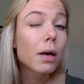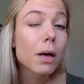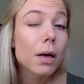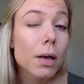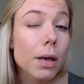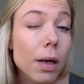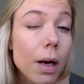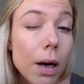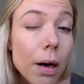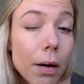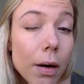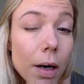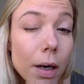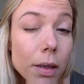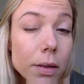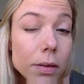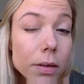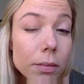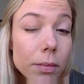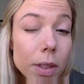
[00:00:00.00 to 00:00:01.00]
And how
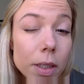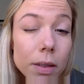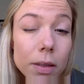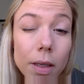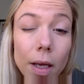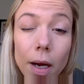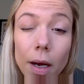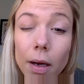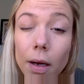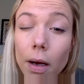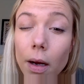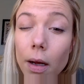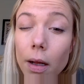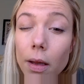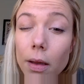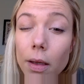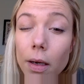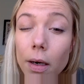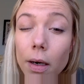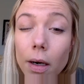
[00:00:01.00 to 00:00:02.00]
awesome is that
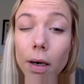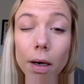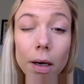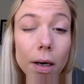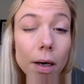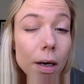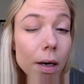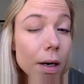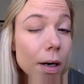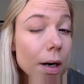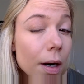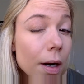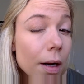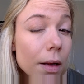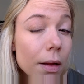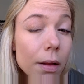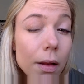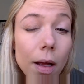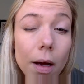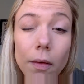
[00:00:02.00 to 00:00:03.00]
color? I
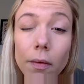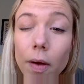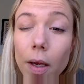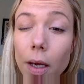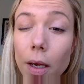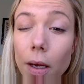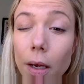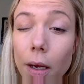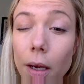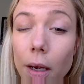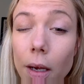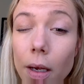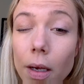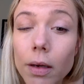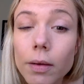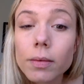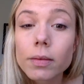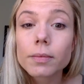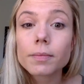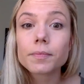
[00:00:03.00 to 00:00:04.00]
love it.
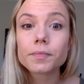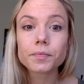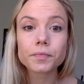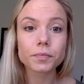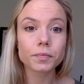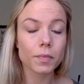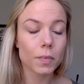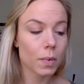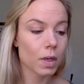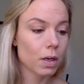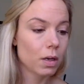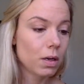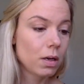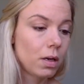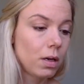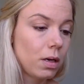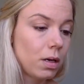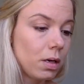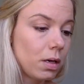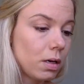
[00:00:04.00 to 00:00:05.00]

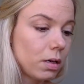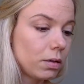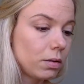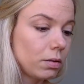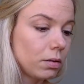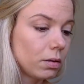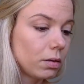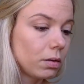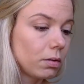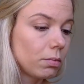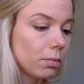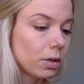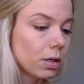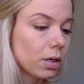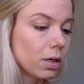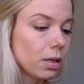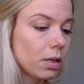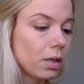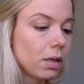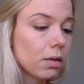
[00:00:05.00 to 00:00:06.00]
Do a little more
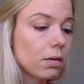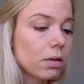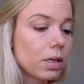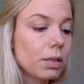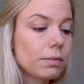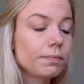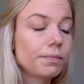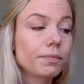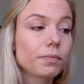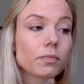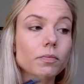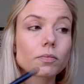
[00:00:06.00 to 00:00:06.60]
on the other one.